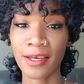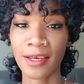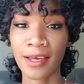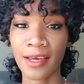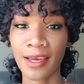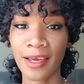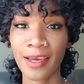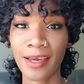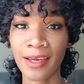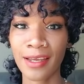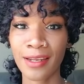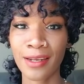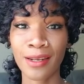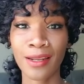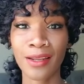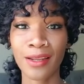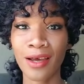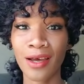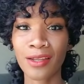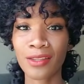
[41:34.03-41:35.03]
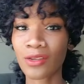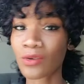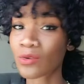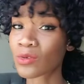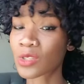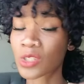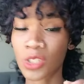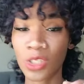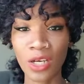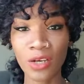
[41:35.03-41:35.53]
and
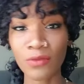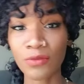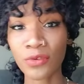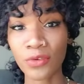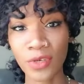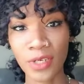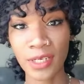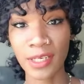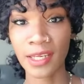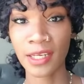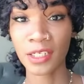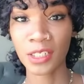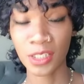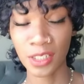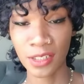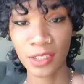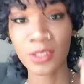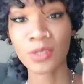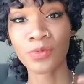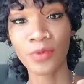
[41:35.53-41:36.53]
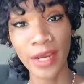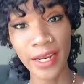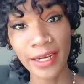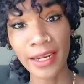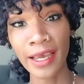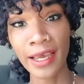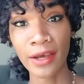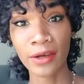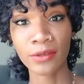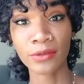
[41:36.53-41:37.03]
those junk food addictions right
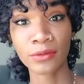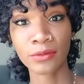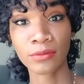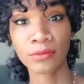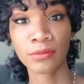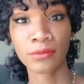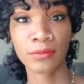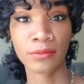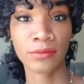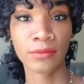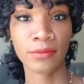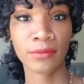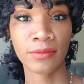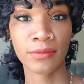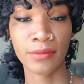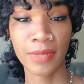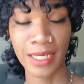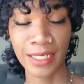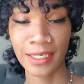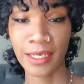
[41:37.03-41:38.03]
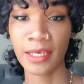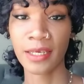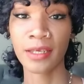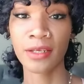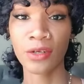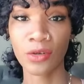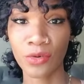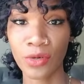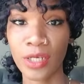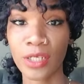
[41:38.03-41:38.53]
now by
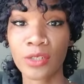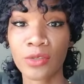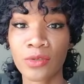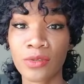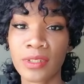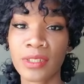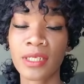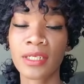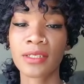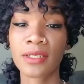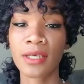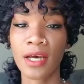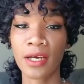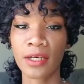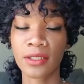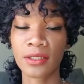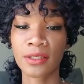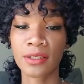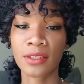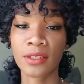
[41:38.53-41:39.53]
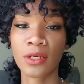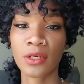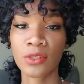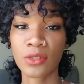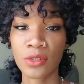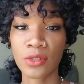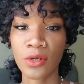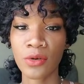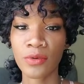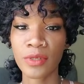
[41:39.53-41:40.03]
taking the green juice detox.
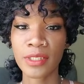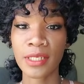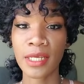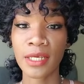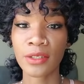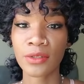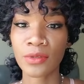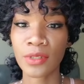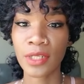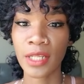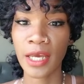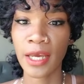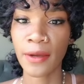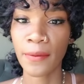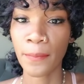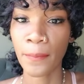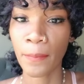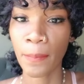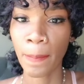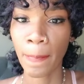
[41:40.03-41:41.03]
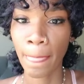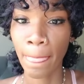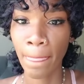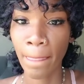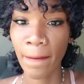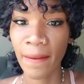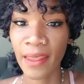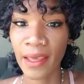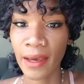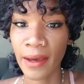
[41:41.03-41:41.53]
So it's not too late.
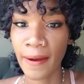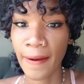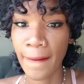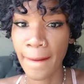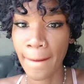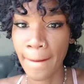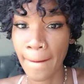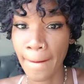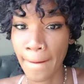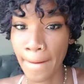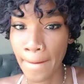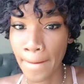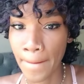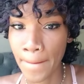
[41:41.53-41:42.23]
Yeah,